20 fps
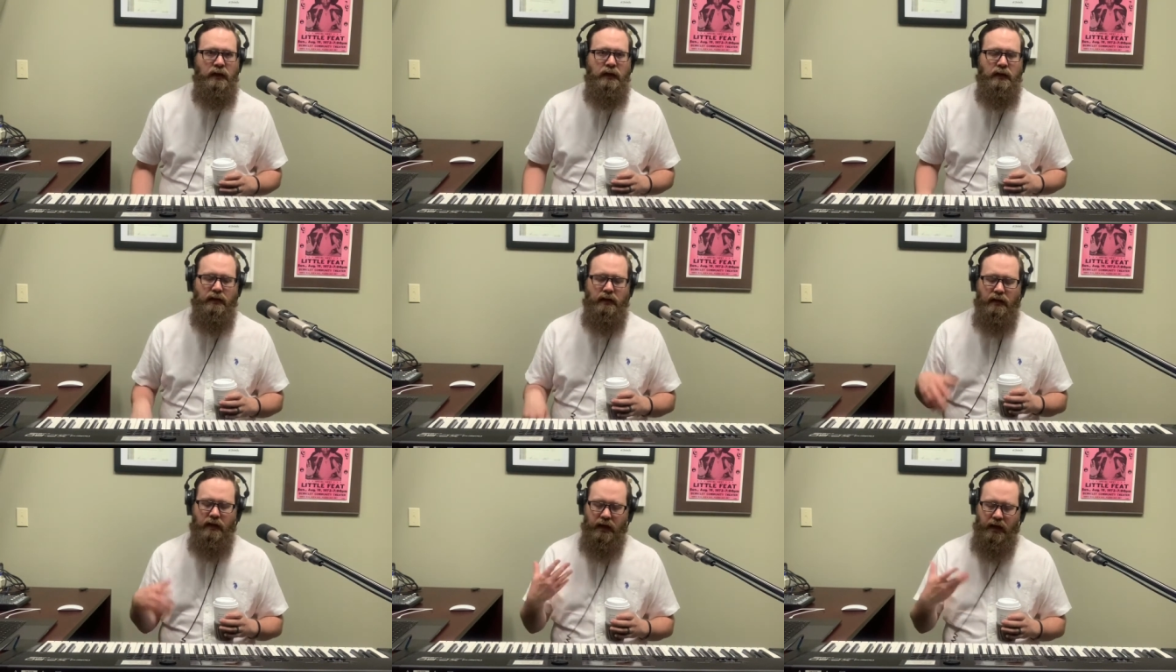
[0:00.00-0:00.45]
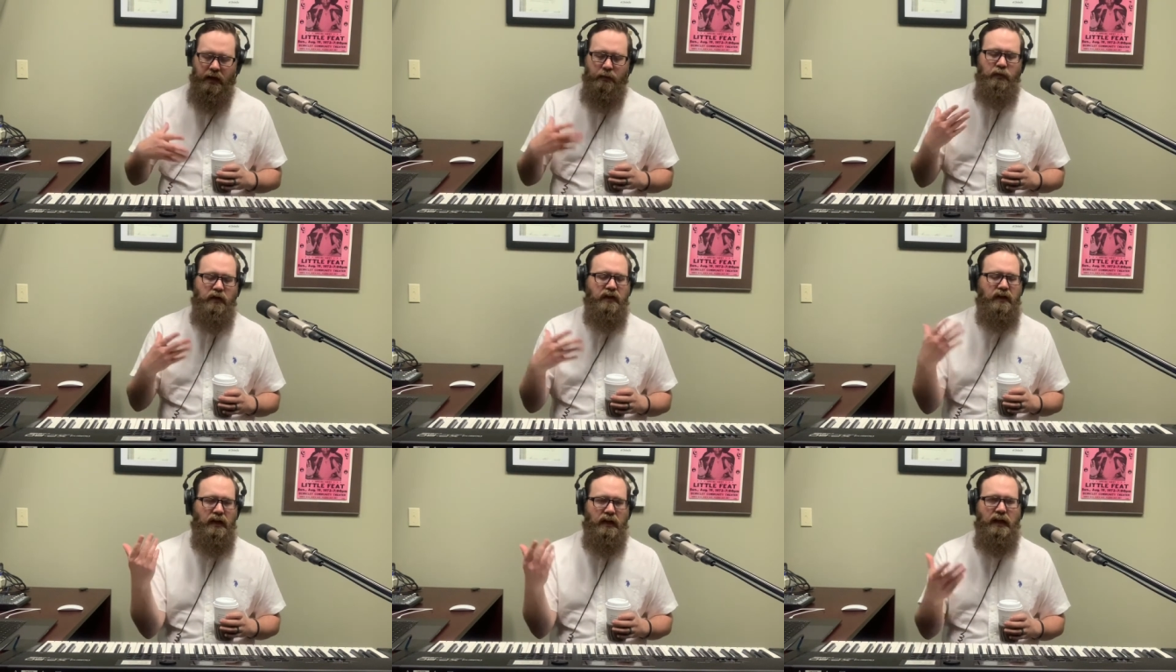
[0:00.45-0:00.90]
the name
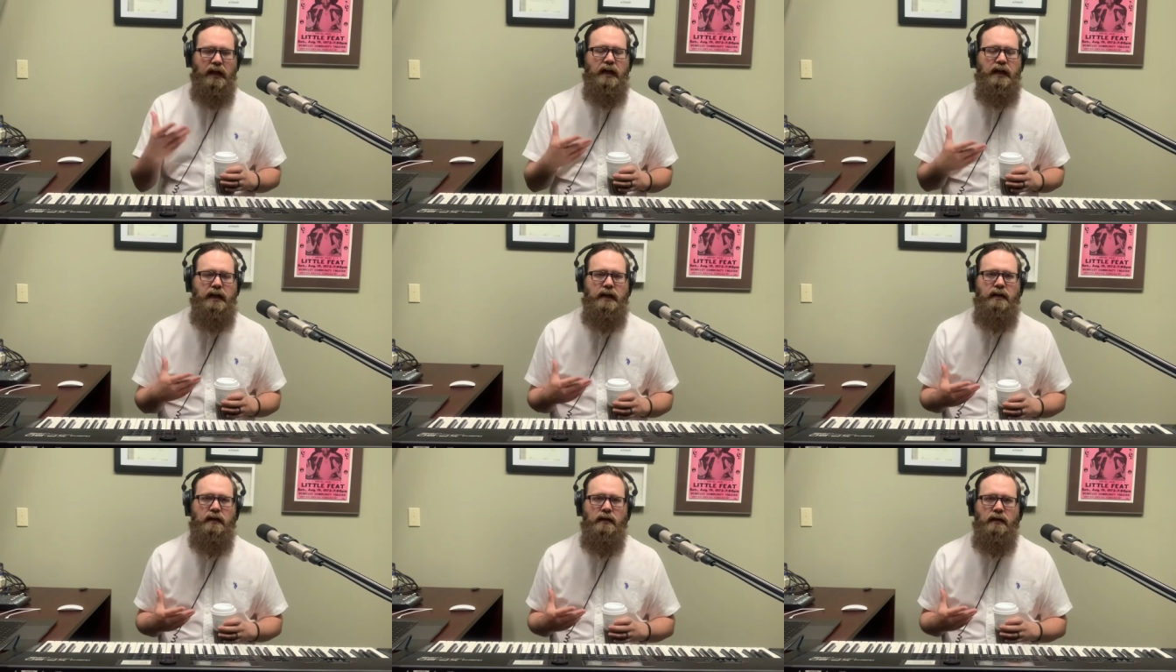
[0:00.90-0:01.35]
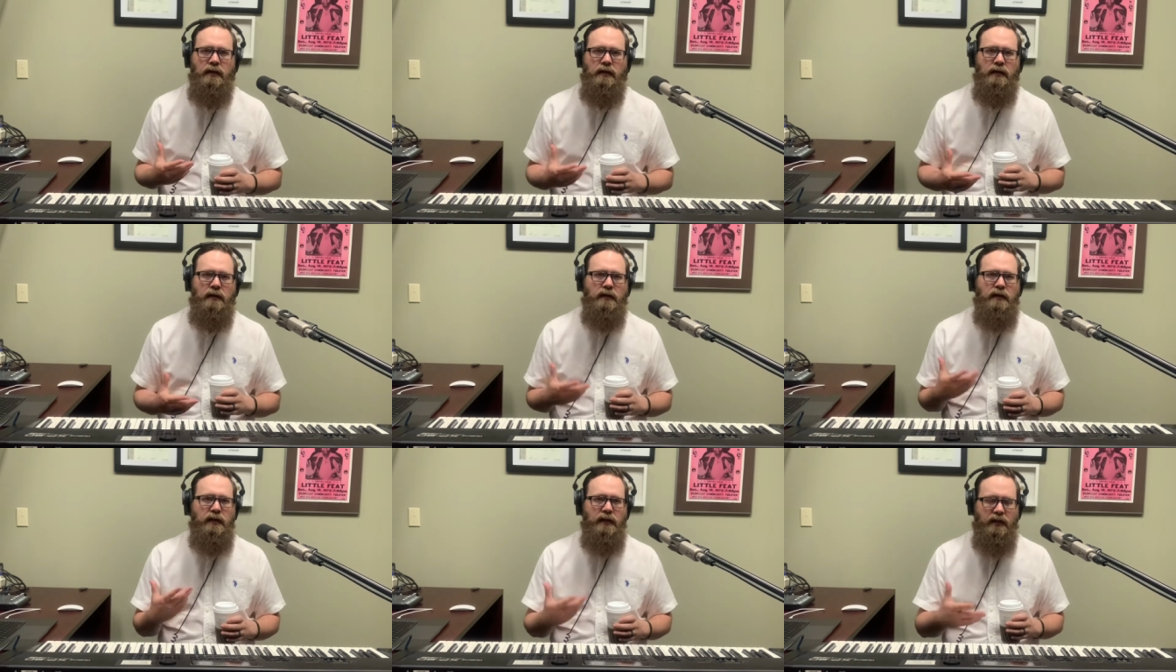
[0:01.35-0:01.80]
of the light
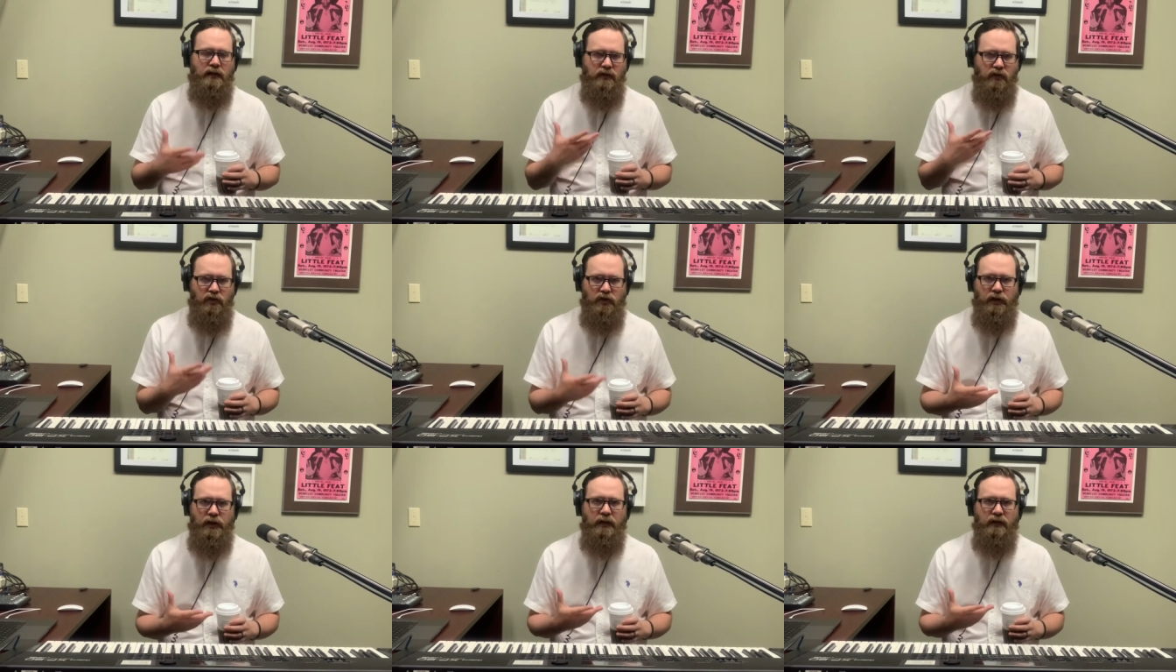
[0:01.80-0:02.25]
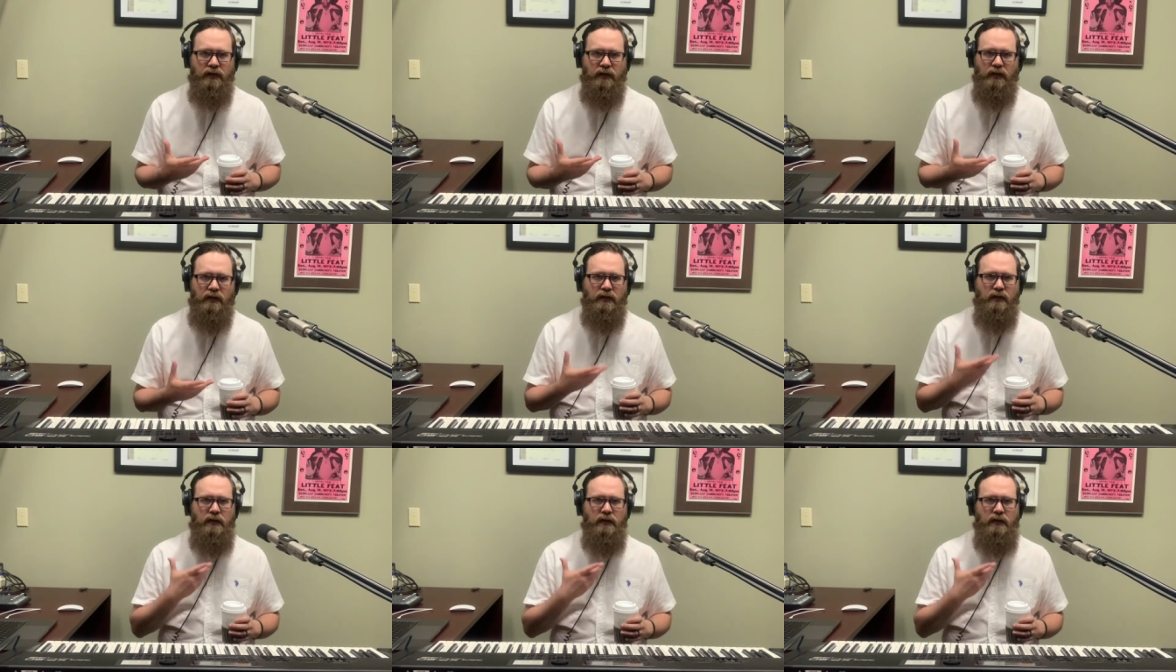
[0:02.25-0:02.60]
is Jesus,